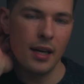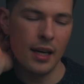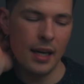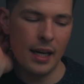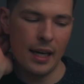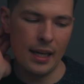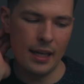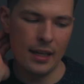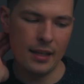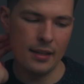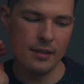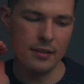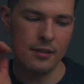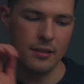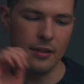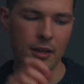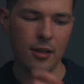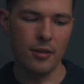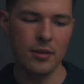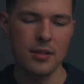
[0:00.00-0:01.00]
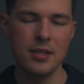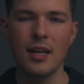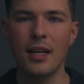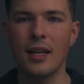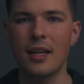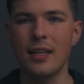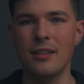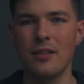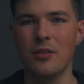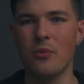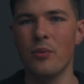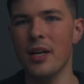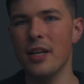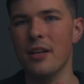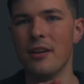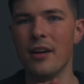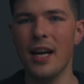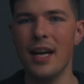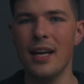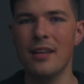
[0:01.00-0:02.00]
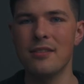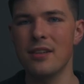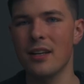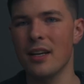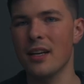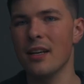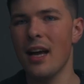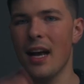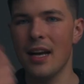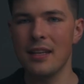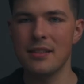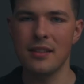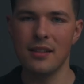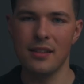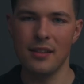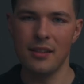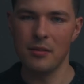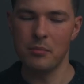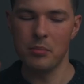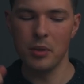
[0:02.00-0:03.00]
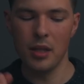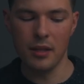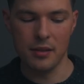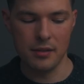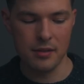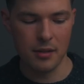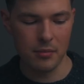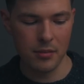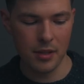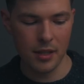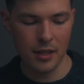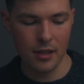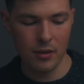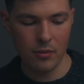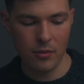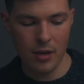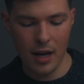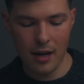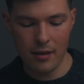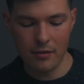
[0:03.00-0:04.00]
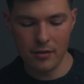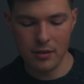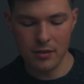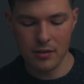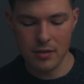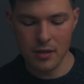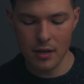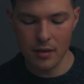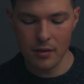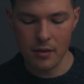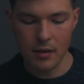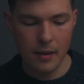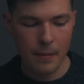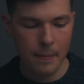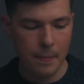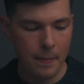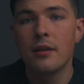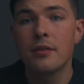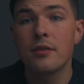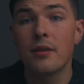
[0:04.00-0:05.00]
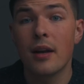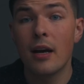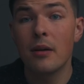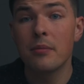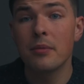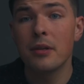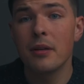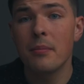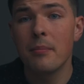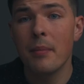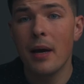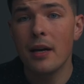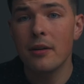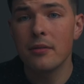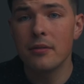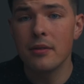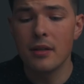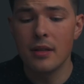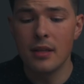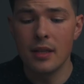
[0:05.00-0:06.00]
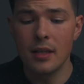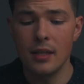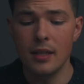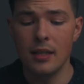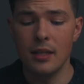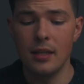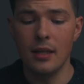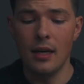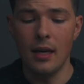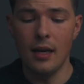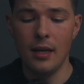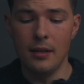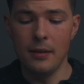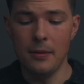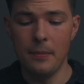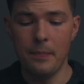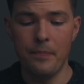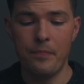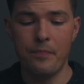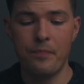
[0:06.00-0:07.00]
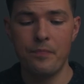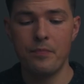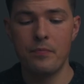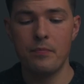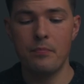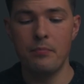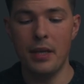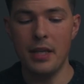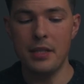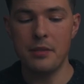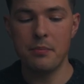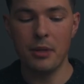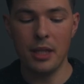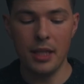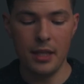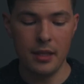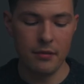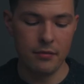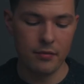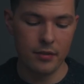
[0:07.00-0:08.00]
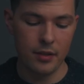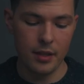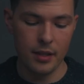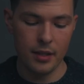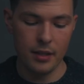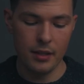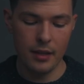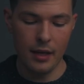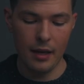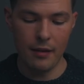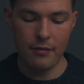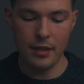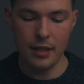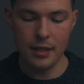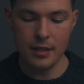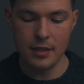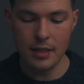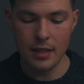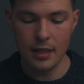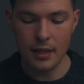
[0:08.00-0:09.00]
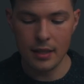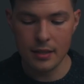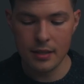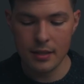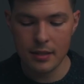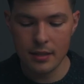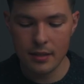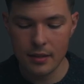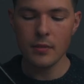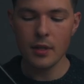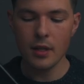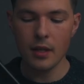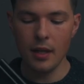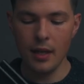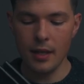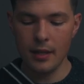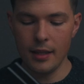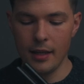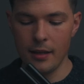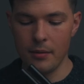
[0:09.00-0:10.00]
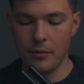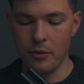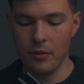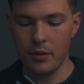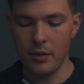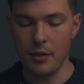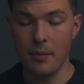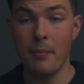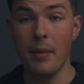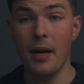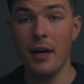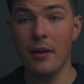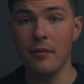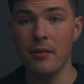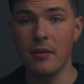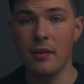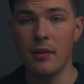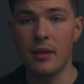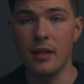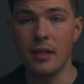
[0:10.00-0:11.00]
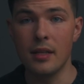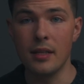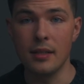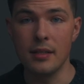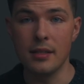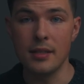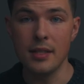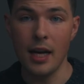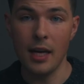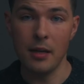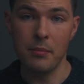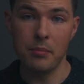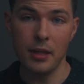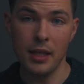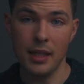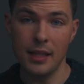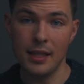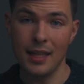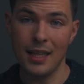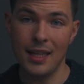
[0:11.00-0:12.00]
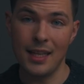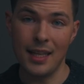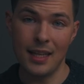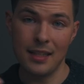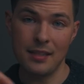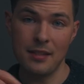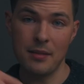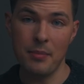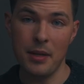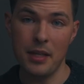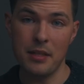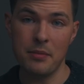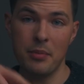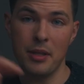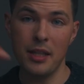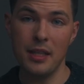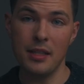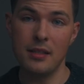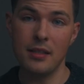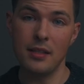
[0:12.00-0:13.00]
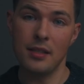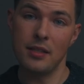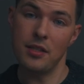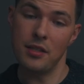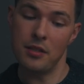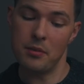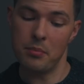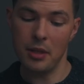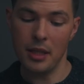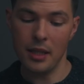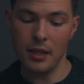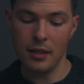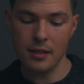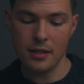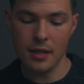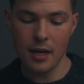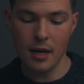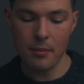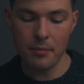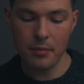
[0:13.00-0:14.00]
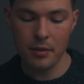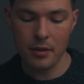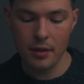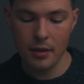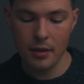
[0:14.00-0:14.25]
And you know, it's not getting in your way, your hands are not gonna accidentally unplug something or what have you. So now I'm gonna mount the base plate for the FX6, and then I'm going to mount the side plate that connects the base plate to the cheese plate on top.